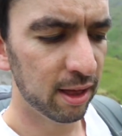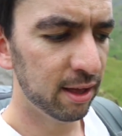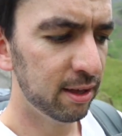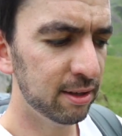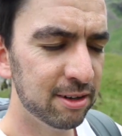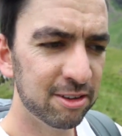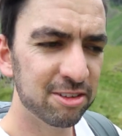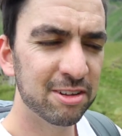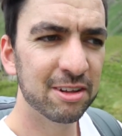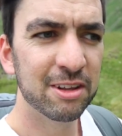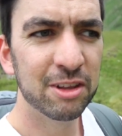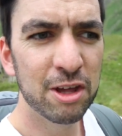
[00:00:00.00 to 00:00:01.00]
And
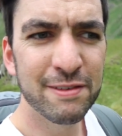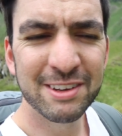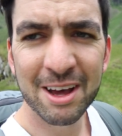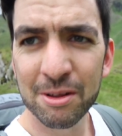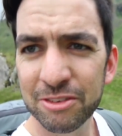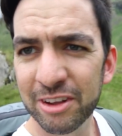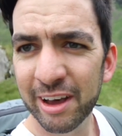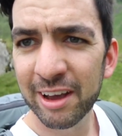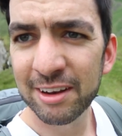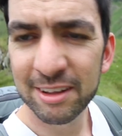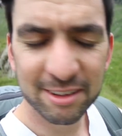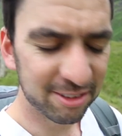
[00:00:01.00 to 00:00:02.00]
the other
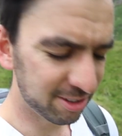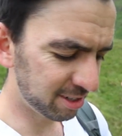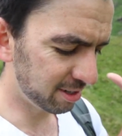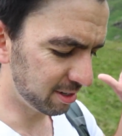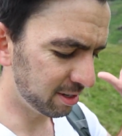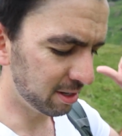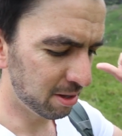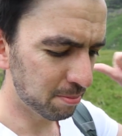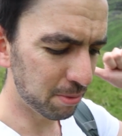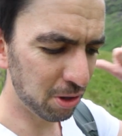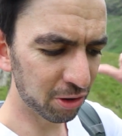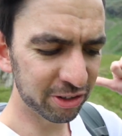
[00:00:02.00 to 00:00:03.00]
downside is
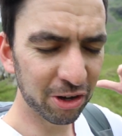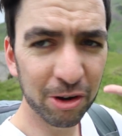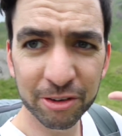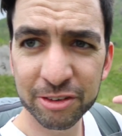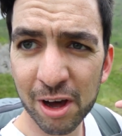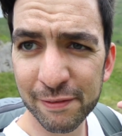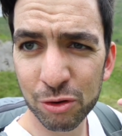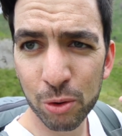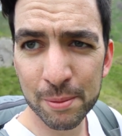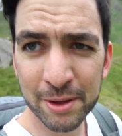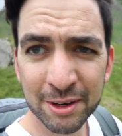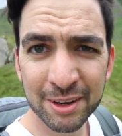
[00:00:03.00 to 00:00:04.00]
because it holds a lot of
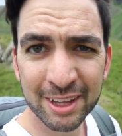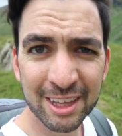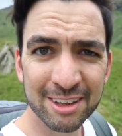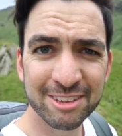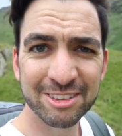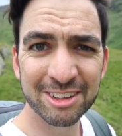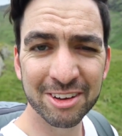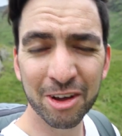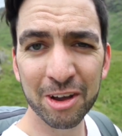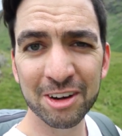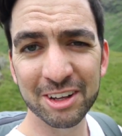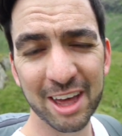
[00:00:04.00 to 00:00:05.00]
equipment, it's
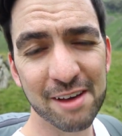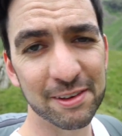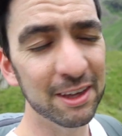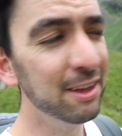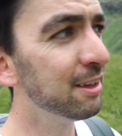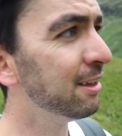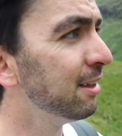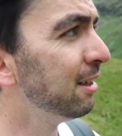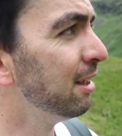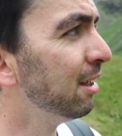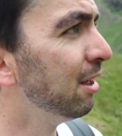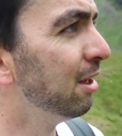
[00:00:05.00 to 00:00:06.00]
annoyingly heavy,
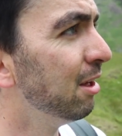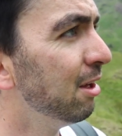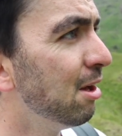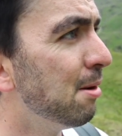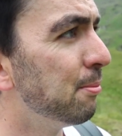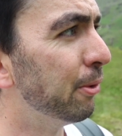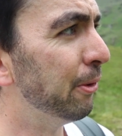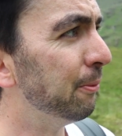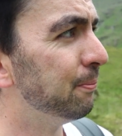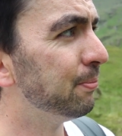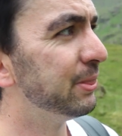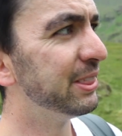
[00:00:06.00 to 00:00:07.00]
but
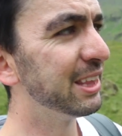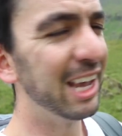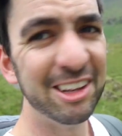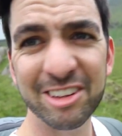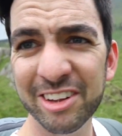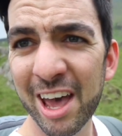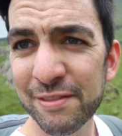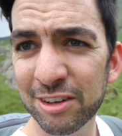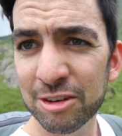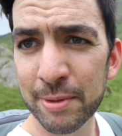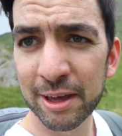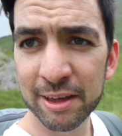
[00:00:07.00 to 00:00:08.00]
it's as heavy
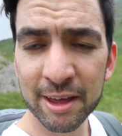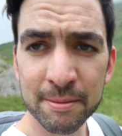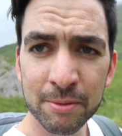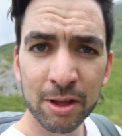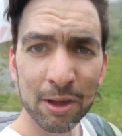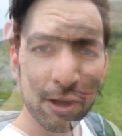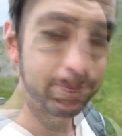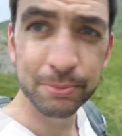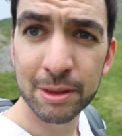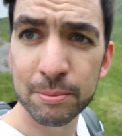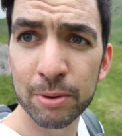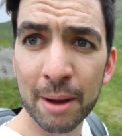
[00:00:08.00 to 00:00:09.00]
as you make it.
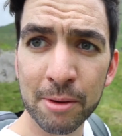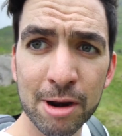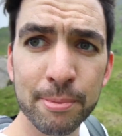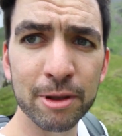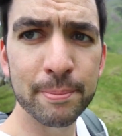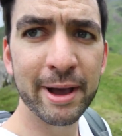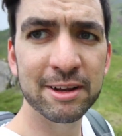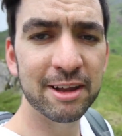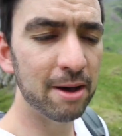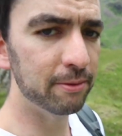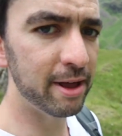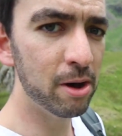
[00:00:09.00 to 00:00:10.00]
But I'm gonna put the bag
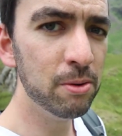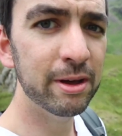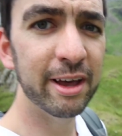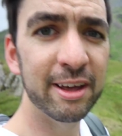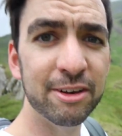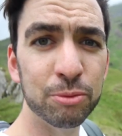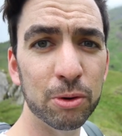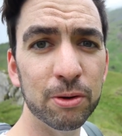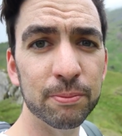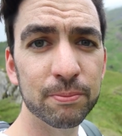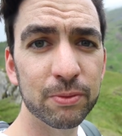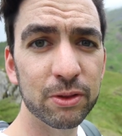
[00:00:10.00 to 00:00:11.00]
down now and
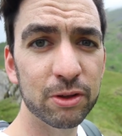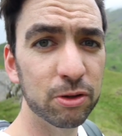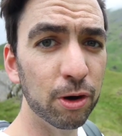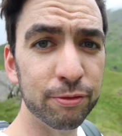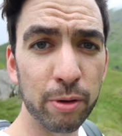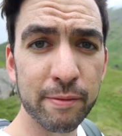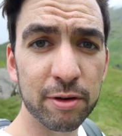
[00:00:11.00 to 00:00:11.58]
we'll go through